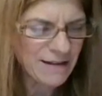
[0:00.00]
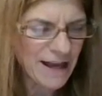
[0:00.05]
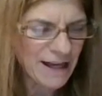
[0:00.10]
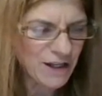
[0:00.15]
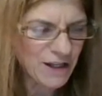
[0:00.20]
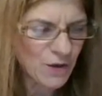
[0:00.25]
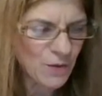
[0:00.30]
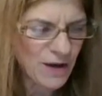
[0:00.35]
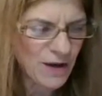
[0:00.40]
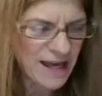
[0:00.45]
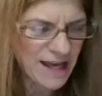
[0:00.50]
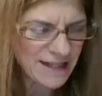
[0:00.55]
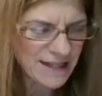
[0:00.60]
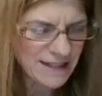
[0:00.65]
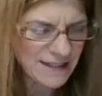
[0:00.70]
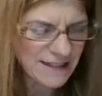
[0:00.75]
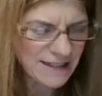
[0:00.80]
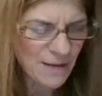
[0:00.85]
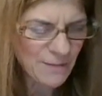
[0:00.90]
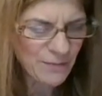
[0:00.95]
like you
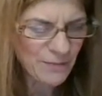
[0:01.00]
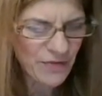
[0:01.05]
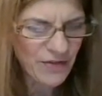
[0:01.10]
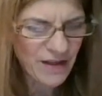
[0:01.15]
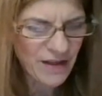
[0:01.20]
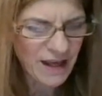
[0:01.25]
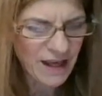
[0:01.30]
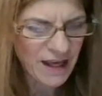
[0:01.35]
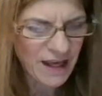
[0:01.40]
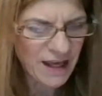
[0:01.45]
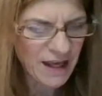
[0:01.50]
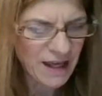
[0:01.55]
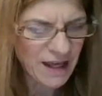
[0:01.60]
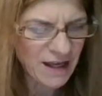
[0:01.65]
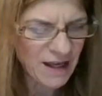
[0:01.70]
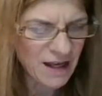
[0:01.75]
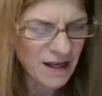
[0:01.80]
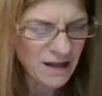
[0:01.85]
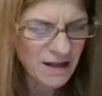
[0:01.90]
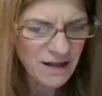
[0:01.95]
hit
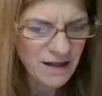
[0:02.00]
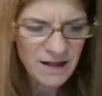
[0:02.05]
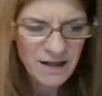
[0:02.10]
something?